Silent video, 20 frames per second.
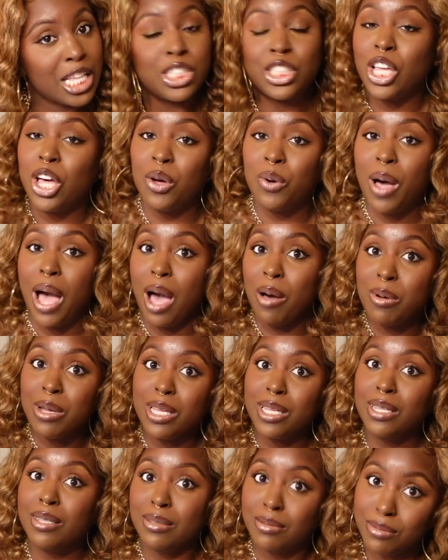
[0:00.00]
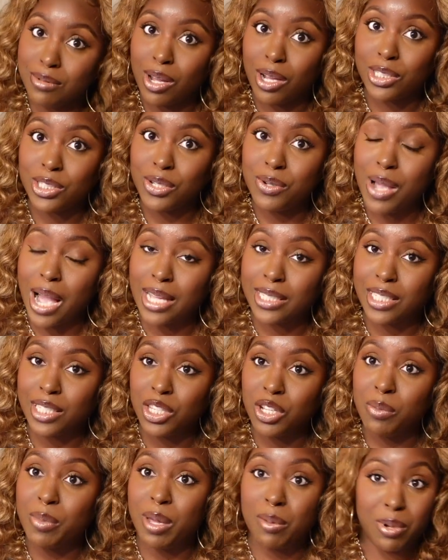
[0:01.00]
So I will talk to you guys in a
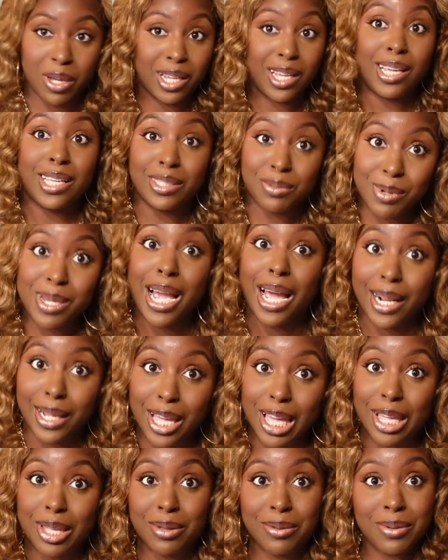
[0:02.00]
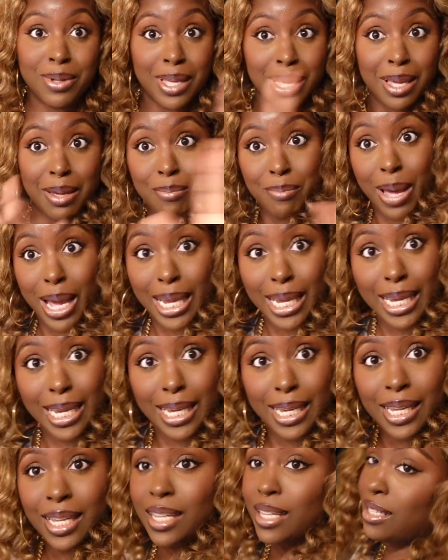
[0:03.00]
little bit because we gotta go. Bye.